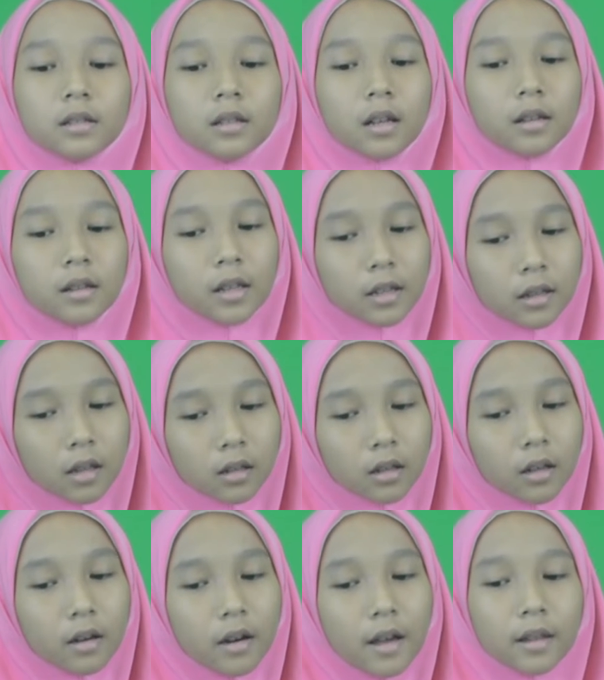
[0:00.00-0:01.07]
The little
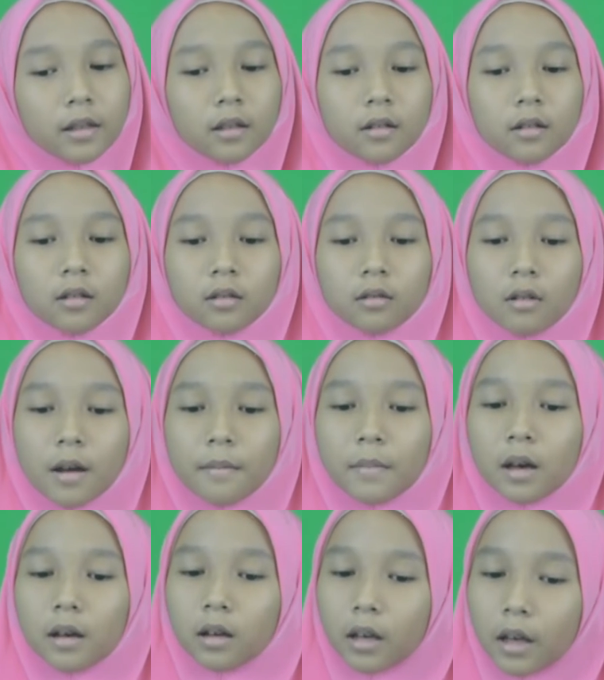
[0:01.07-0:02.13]
girl and her
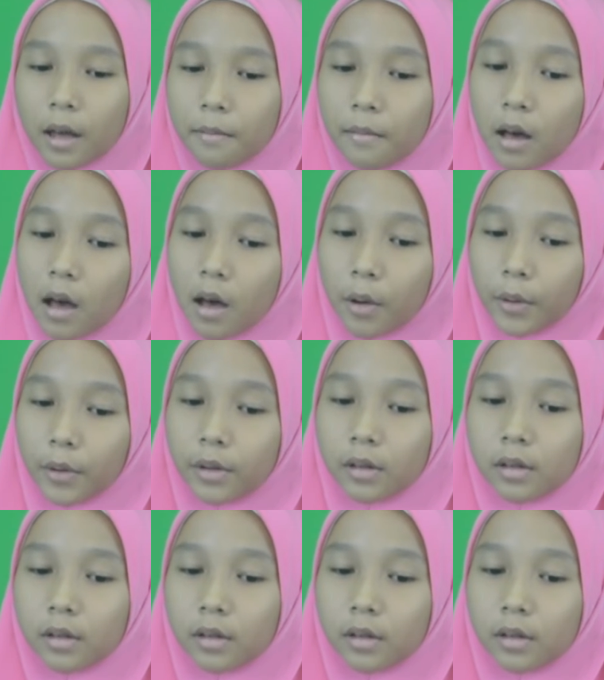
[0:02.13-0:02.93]
grandma came out.